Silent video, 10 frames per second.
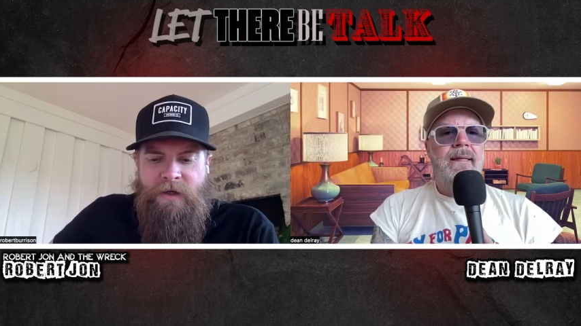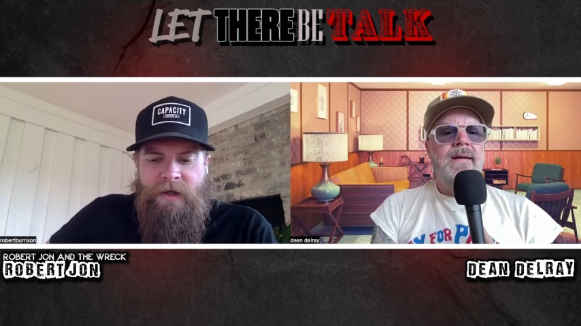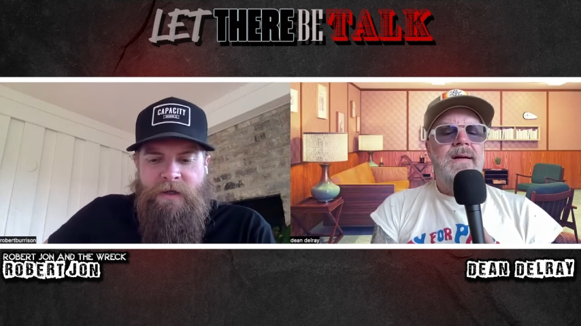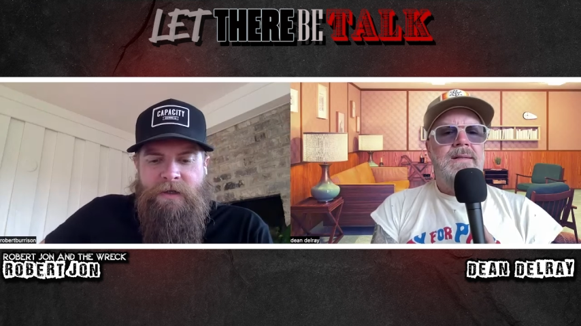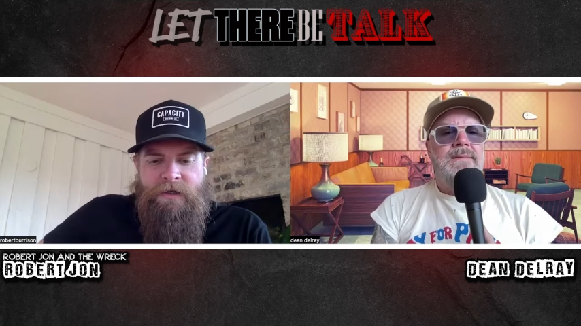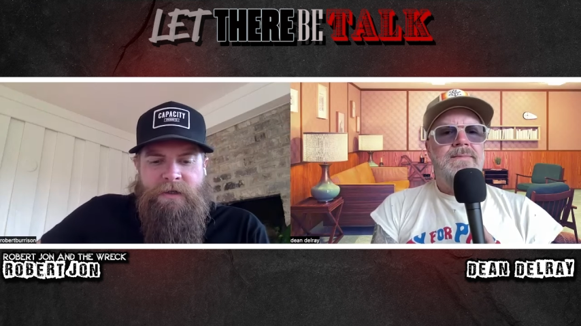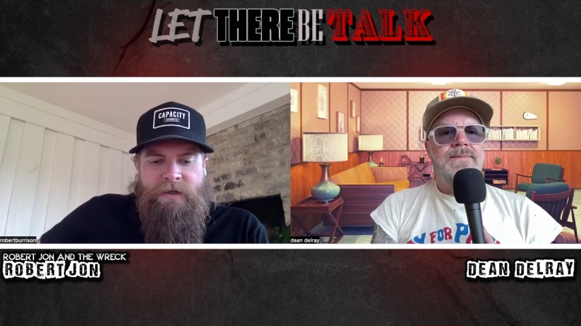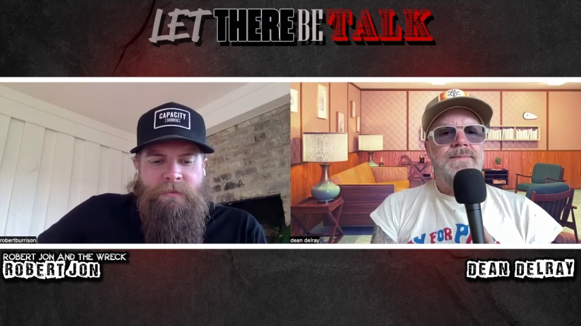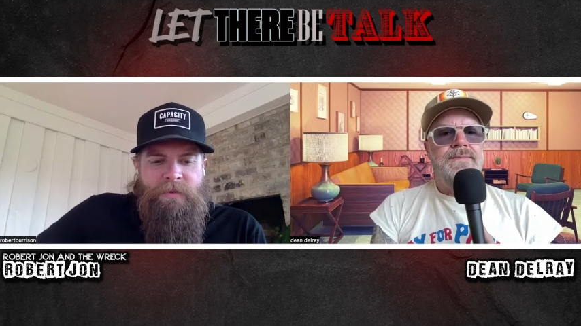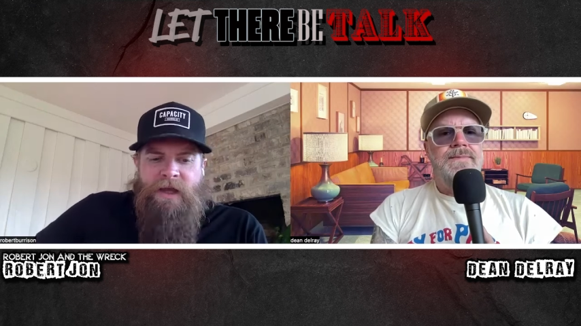Speaker 1: uh
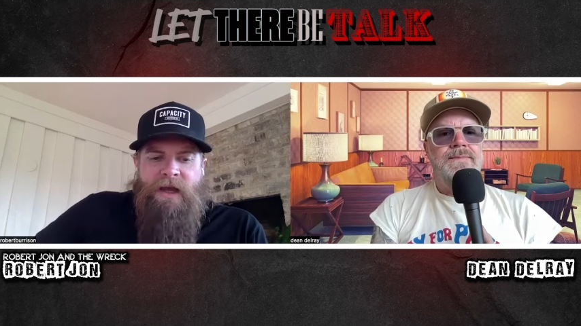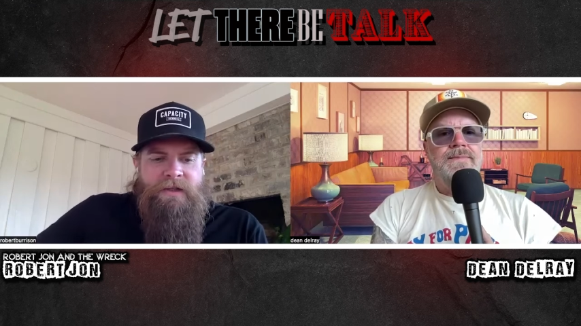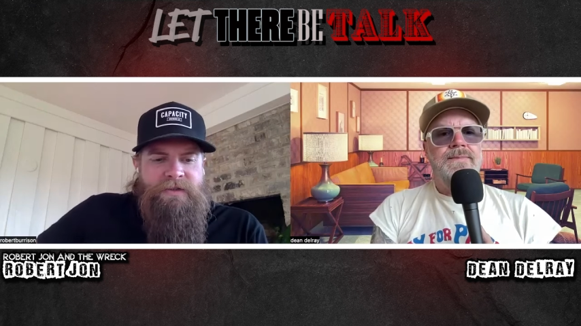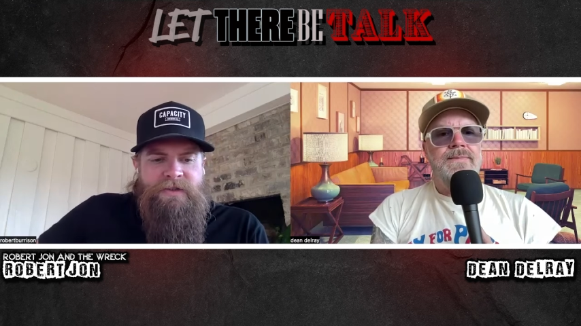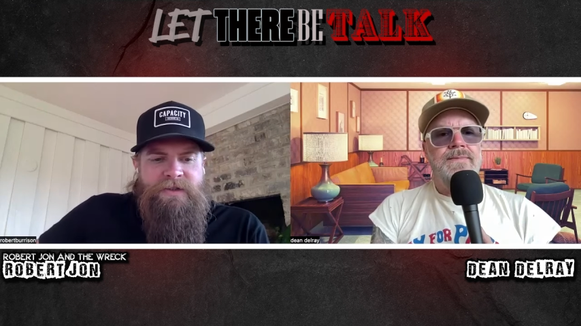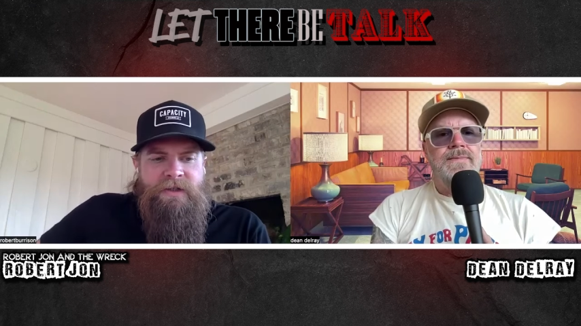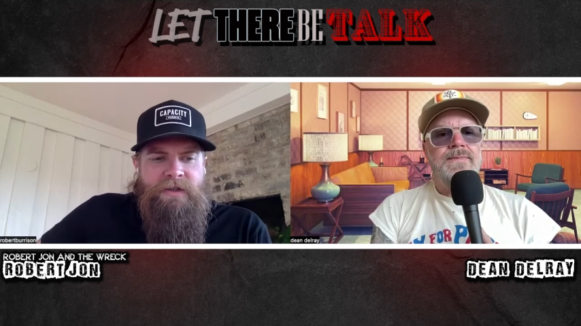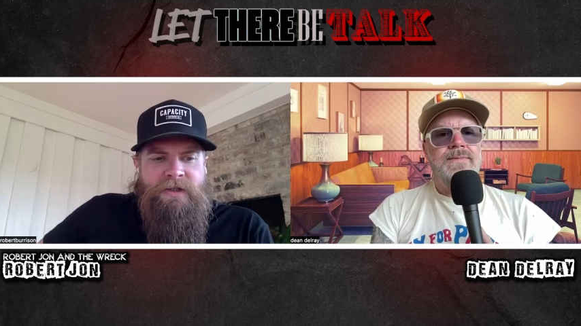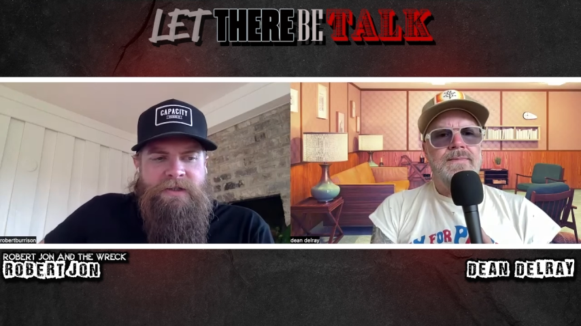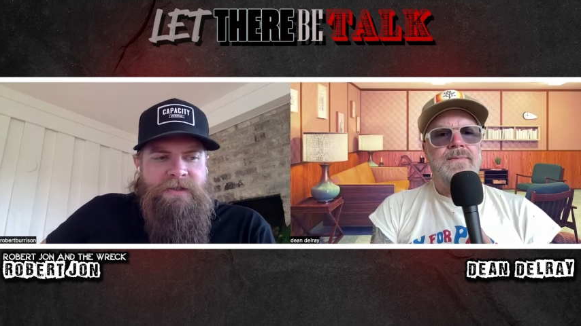but yeah, it's just a
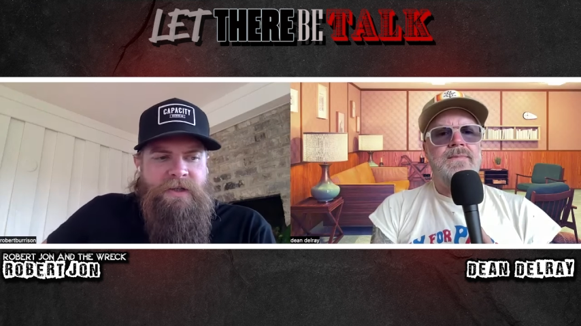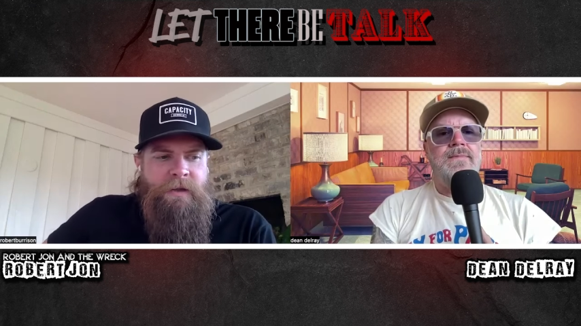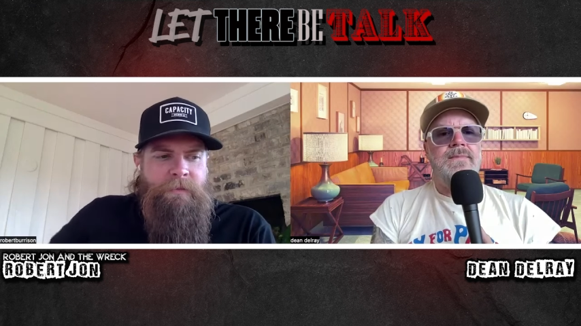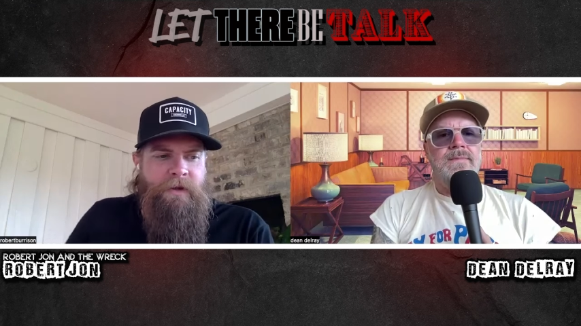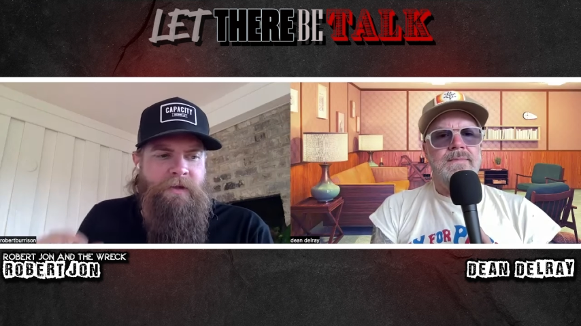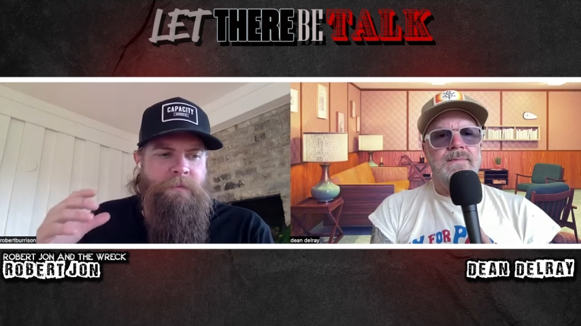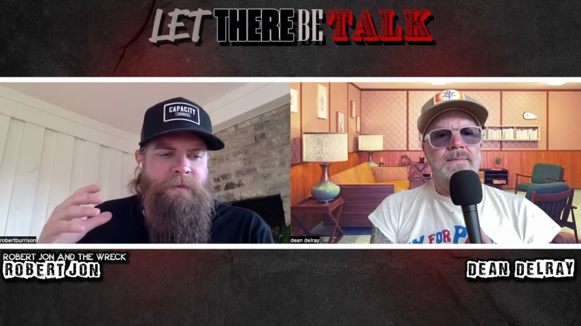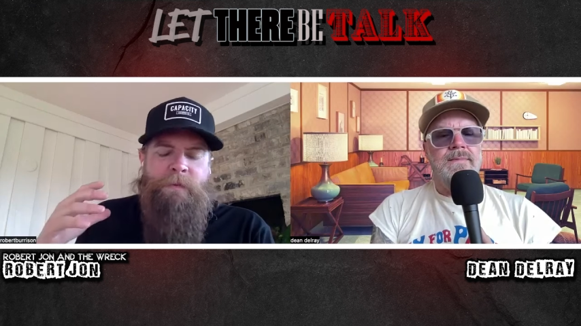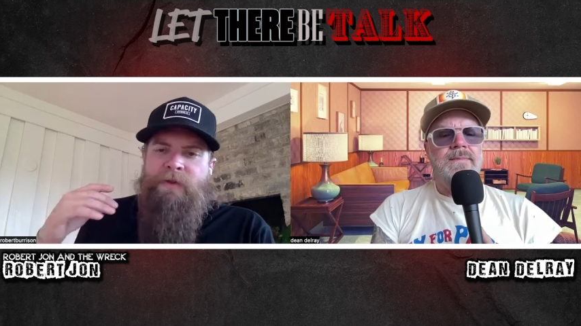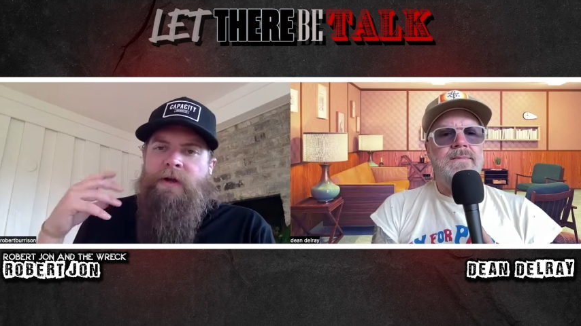it's a and, and the
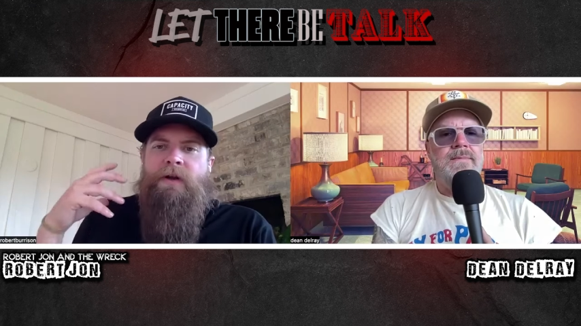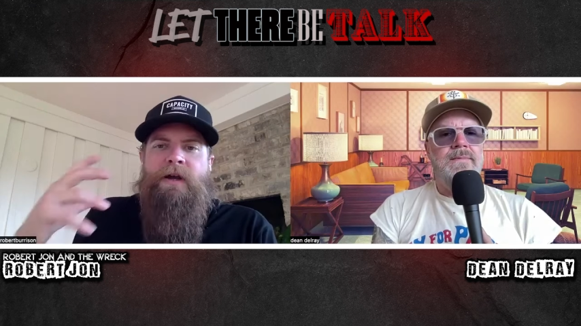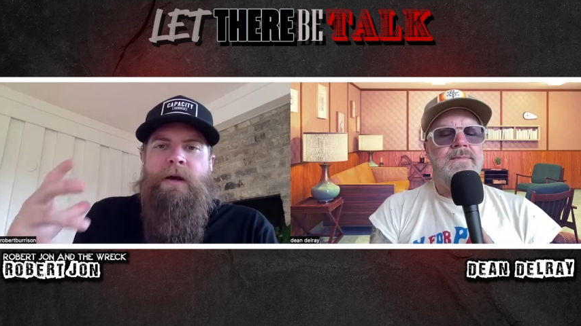people that are